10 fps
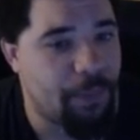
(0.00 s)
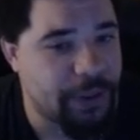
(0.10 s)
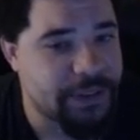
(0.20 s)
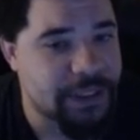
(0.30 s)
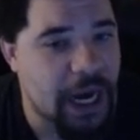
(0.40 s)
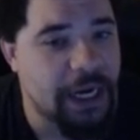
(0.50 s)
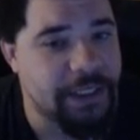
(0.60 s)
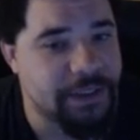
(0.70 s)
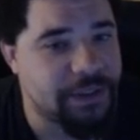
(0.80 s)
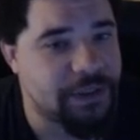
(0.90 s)

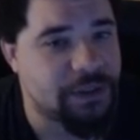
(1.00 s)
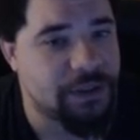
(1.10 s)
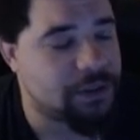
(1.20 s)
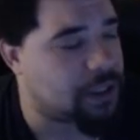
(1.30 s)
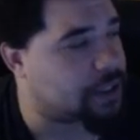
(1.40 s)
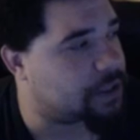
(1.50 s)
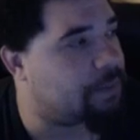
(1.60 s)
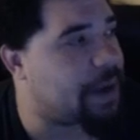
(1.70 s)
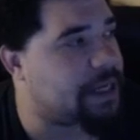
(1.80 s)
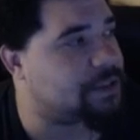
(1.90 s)
besides like the
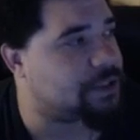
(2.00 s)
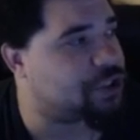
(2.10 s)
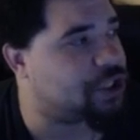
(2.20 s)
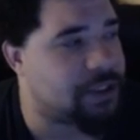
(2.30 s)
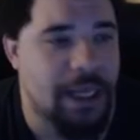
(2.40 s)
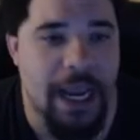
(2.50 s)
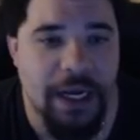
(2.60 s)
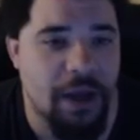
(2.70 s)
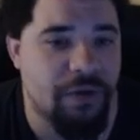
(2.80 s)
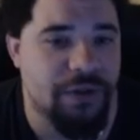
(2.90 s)
basic shit that
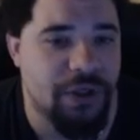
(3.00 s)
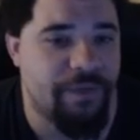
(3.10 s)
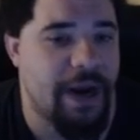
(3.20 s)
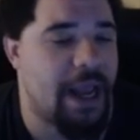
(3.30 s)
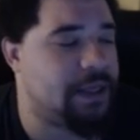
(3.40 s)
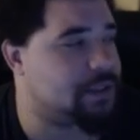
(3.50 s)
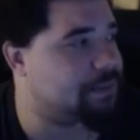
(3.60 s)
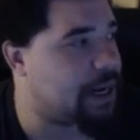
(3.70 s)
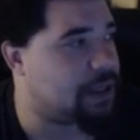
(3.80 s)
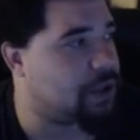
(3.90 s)
any other servant has,
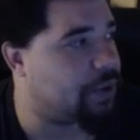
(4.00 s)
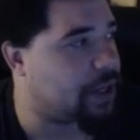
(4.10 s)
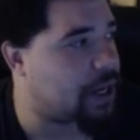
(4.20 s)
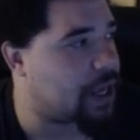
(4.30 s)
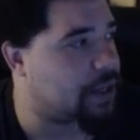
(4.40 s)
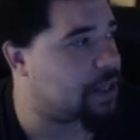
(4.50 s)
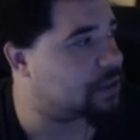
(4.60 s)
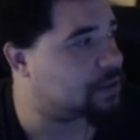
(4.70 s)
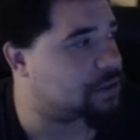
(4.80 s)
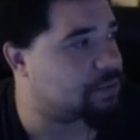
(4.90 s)
mana loading and the
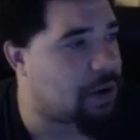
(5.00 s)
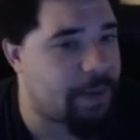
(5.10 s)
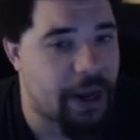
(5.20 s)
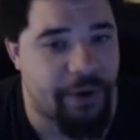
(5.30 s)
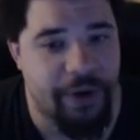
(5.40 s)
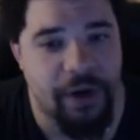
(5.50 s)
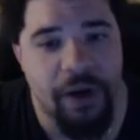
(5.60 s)
battery.